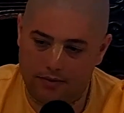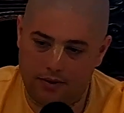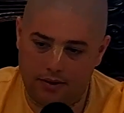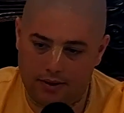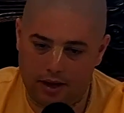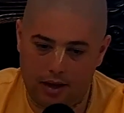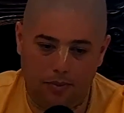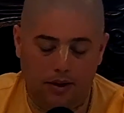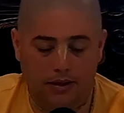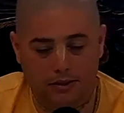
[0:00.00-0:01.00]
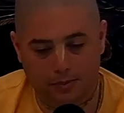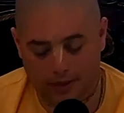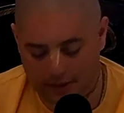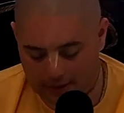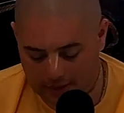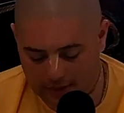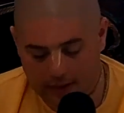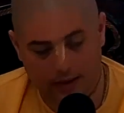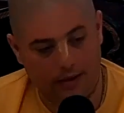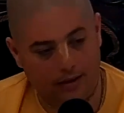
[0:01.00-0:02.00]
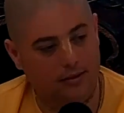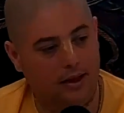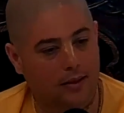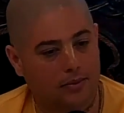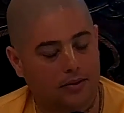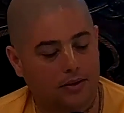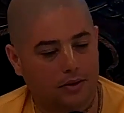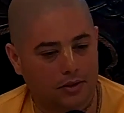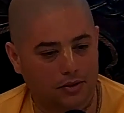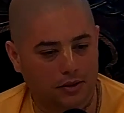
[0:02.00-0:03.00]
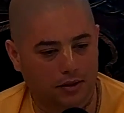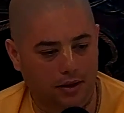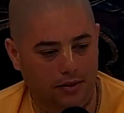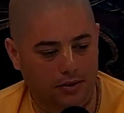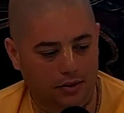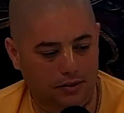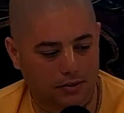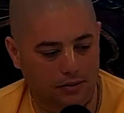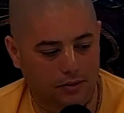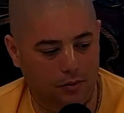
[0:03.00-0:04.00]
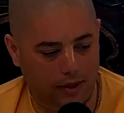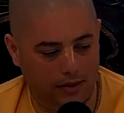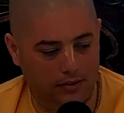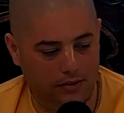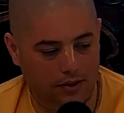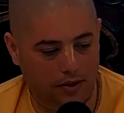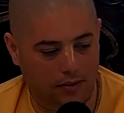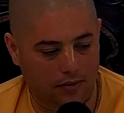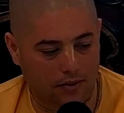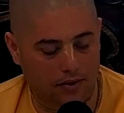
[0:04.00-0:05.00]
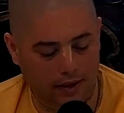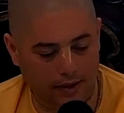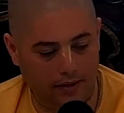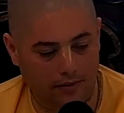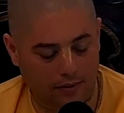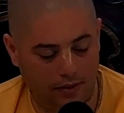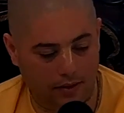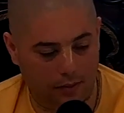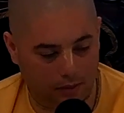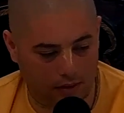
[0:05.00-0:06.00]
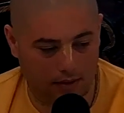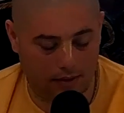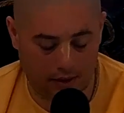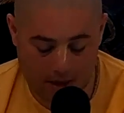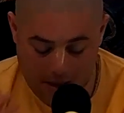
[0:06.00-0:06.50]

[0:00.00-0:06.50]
feeling, operating, speaking, and adopt the Krishna conscious ways of thinking, feeling, willing,